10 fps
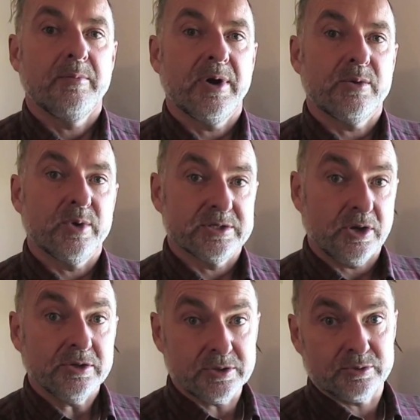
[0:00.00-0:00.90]
But what's
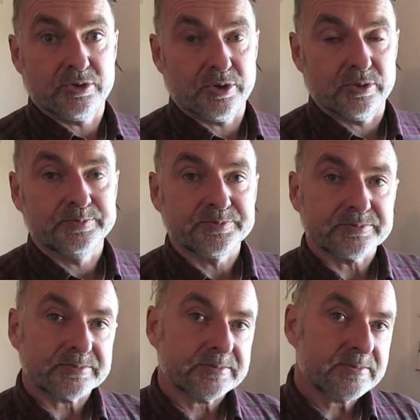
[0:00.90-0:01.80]
also true
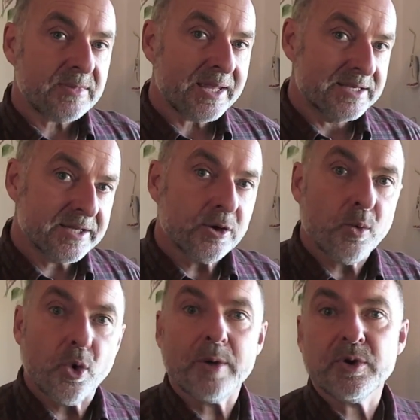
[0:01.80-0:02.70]
is that a
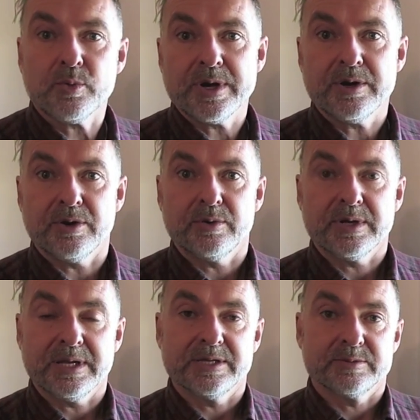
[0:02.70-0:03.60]
warmer window
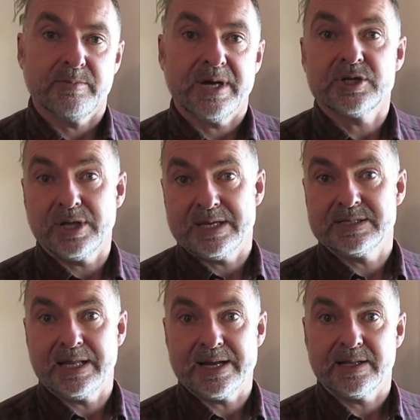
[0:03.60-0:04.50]
is much less
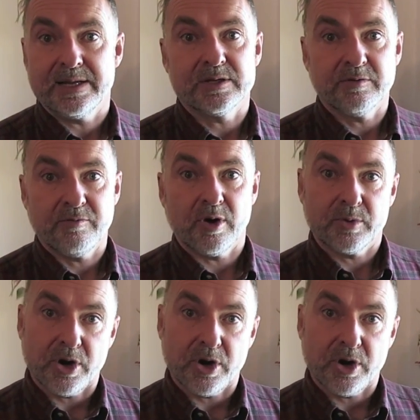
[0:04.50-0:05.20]
likely to form